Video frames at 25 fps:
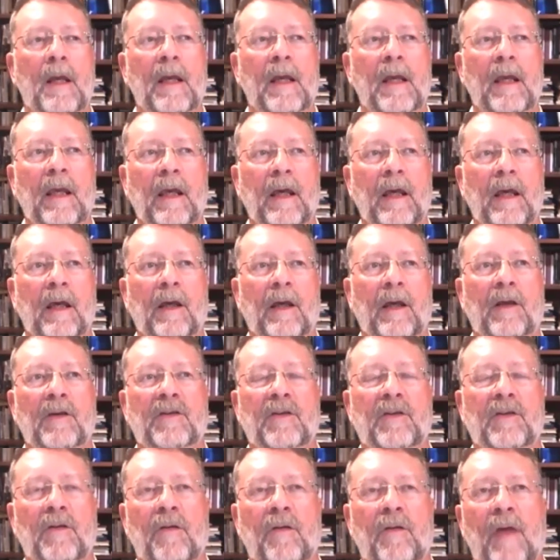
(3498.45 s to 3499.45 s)

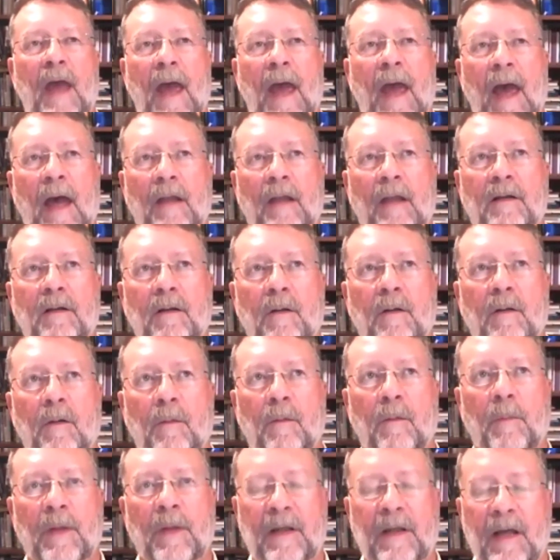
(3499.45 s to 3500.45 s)
is that
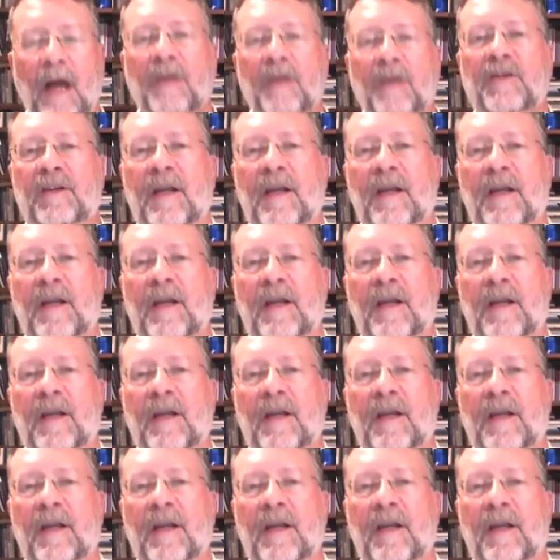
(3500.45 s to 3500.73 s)
because